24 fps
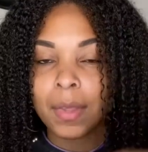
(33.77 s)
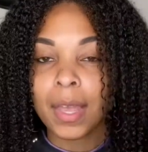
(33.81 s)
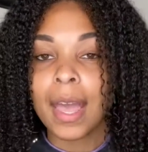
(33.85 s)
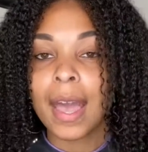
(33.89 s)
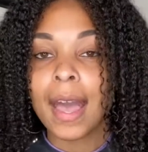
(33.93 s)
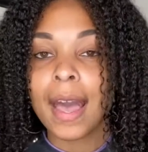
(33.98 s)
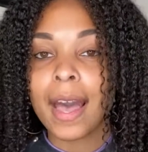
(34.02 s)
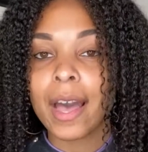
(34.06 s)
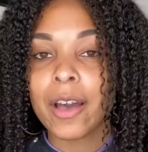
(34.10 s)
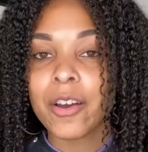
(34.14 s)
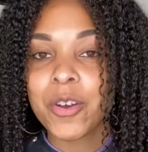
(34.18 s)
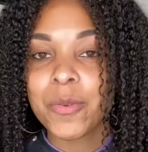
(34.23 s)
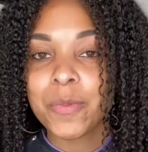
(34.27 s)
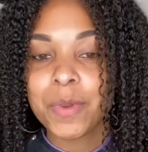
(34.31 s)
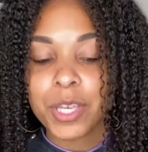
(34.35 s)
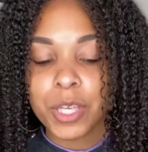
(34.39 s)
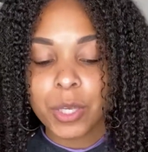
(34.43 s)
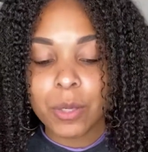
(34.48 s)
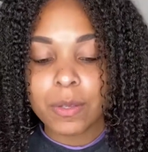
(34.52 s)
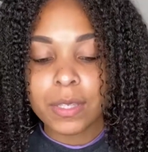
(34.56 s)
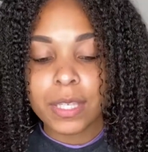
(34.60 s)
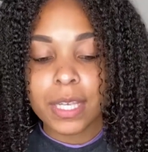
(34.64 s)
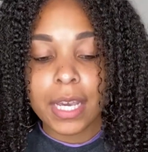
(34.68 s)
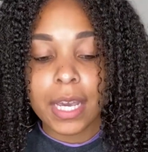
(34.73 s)
I will be
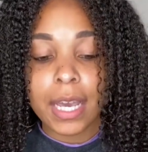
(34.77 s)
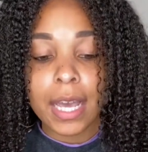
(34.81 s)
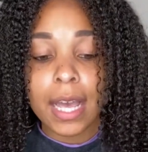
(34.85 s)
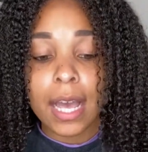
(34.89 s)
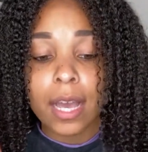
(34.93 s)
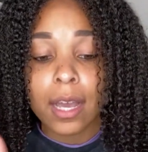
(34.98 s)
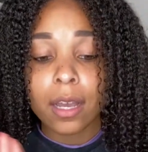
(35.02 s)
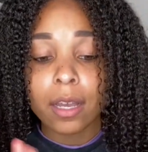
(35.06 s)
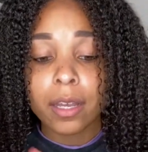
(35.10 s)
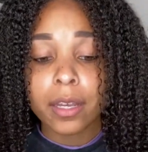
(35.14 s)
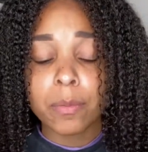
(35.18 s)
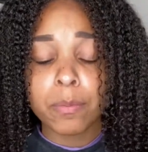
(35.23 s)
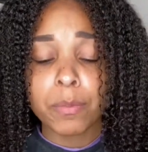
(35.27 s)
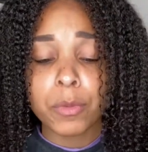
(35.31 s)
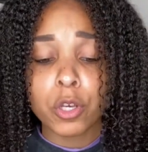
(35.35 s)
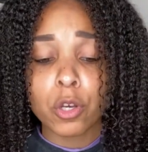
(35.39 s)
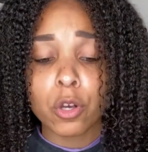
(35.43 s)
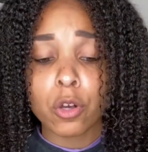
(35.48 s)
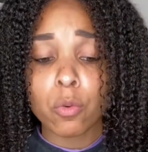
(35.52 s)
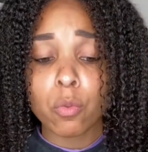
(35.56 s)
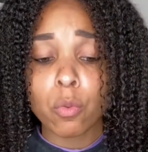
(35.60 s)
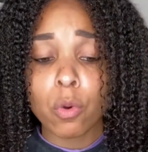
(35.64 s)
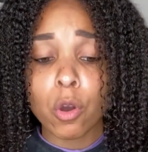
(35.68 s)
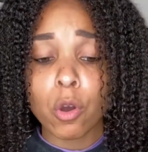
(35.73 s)
using
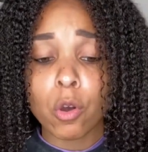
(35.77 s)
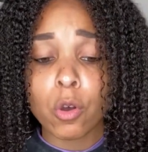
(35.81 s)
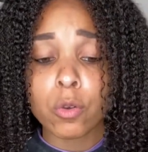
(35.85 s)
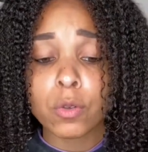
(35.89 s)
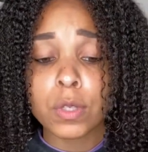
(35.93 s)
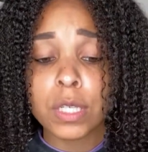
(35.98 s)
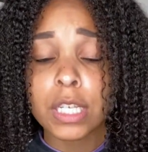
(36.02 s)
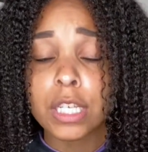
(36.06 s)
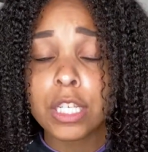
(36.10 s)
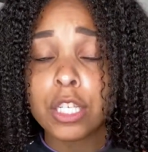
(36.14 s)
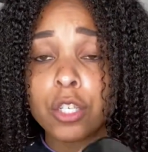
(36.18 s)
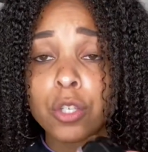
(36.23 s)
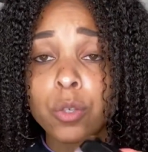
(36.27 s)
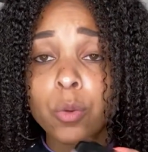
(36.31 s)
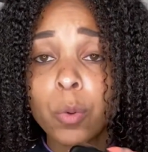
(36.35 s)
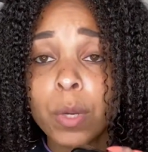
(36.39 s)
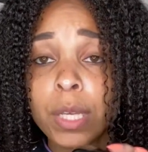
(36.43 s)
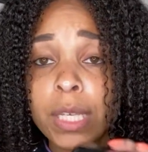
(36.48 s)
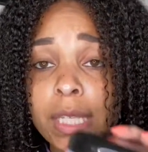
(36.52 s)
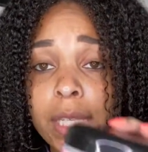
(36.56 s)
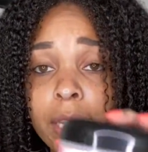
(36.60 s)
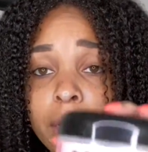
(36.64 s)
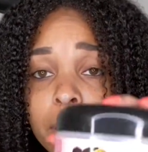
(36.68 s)
Camillerose's twisting